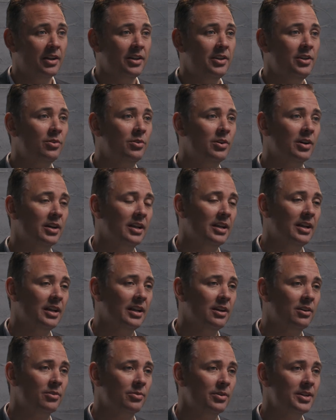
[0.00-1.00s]
you could
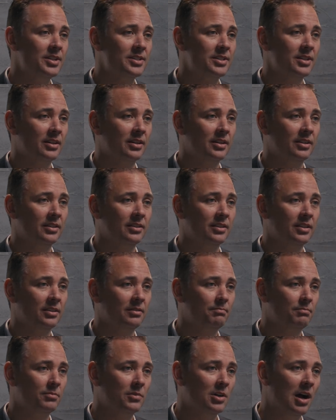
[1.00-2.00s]
increase the